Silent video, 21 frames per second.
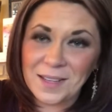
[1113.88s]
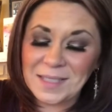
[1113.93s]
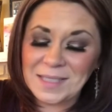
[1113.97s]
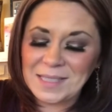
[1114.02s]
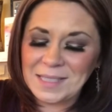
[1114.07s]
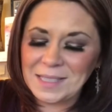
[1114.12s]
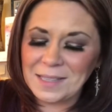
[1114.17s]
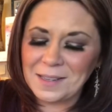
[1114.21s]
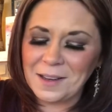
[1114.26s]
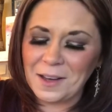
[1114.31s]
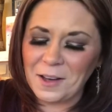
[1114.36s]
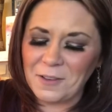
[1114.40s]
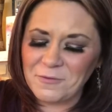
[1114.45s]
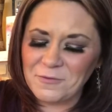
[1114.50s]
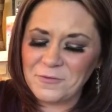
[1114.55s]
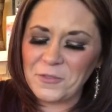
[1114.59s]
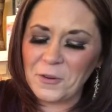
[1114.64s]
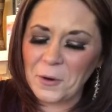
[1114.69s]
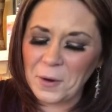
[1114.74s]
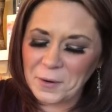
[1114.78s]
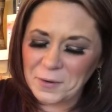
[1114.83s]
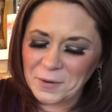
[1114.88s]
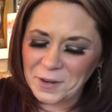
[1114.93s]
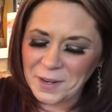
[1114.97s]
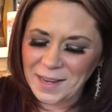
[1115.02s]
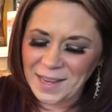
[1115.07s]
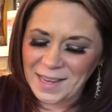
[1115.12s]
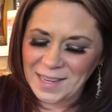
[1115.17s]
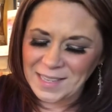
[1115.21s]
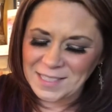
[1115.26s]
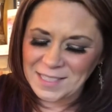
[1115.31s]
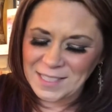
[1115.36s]
to come forward
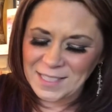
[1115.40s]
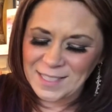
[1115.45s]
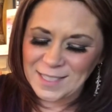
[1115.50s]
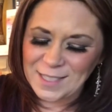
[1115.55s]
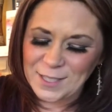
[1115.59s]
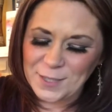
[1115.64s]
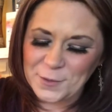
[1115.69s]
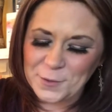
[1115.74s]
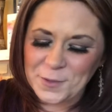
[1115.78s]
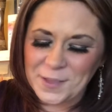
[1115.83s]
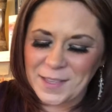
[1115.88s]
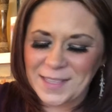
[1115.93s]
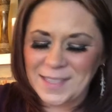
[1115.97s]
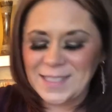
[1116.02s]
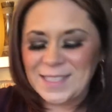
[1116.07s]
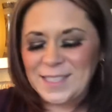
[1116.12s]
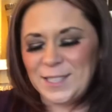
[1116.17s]
and to do this.